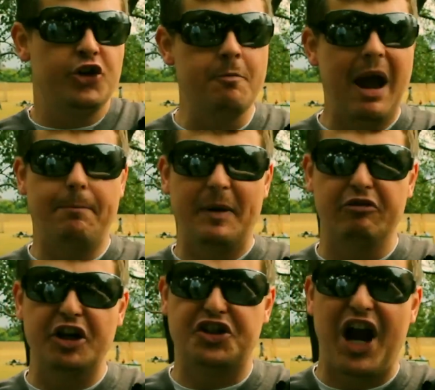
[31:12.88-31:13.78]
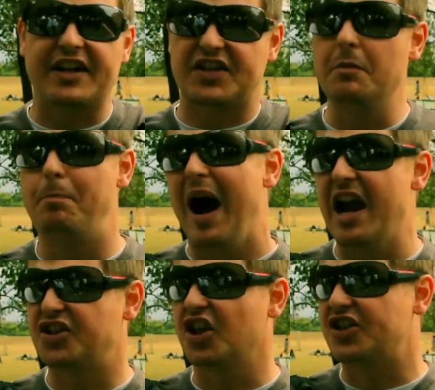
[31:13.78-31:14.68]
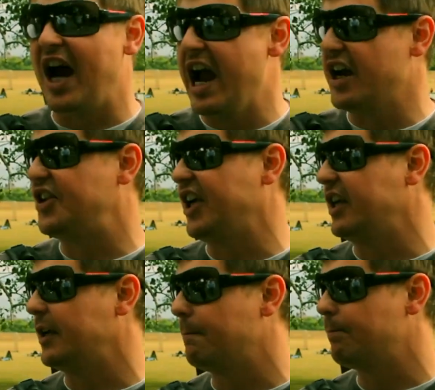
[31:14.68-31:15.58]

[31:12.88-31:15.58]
You may be rejected by society.